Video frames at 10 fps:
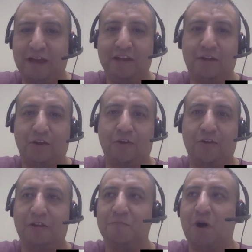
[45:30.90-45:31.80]
any
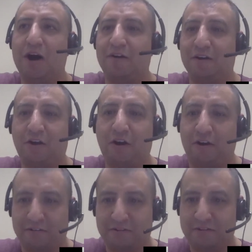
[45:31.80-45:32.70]
currently modern
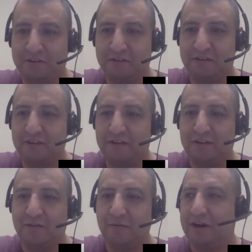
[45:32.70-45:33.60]
cards.
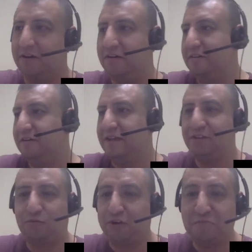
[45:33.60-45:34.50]
Well,
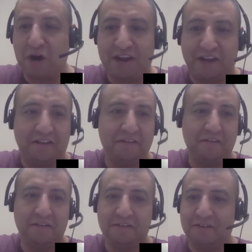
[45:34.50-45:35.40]
that's free money.
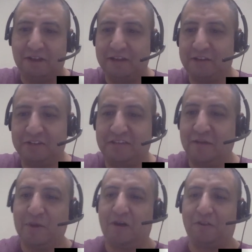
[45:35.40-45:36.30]
Like, just
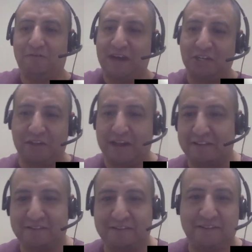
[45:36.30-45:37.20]
give me all the fetch
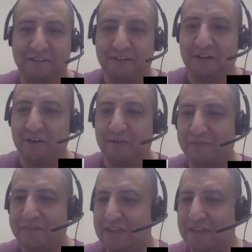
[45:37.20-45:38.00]
lands, and